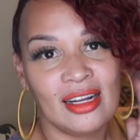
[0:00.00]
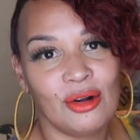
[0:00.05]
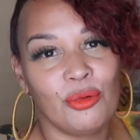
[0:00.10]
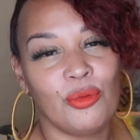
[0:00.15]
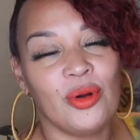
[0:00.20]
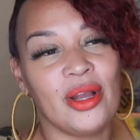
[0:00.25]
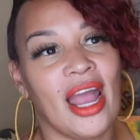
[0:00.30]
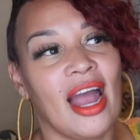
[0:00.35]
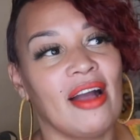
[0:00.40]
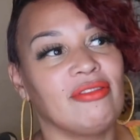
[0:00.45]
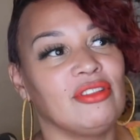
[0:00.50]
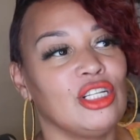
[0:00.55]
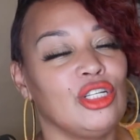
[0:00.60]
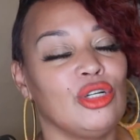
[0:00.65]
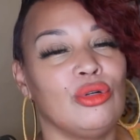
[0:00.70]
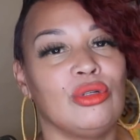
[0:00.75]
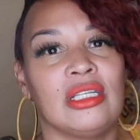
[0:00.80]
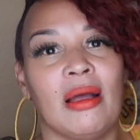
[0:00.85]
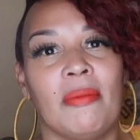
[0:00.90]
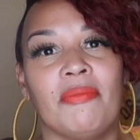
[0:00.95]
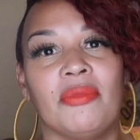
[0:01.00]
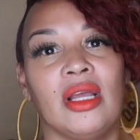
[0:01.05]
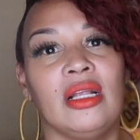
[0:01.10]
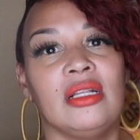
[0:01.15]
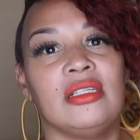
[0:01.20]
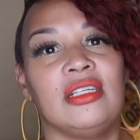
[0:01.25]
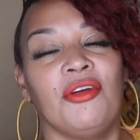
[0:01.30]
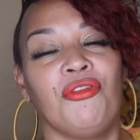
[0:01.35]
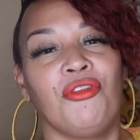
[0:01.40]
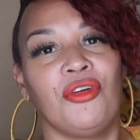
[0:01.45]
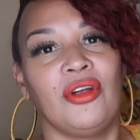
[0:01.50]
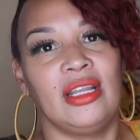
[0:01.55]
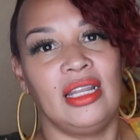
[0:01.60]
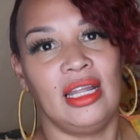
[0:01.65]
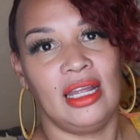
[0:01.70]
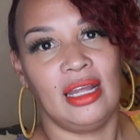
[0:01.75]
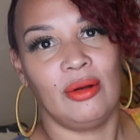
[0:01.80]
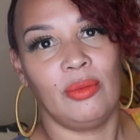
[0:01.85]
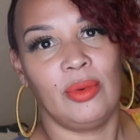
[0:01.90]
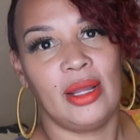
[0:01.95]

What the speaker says: We have to do something differently.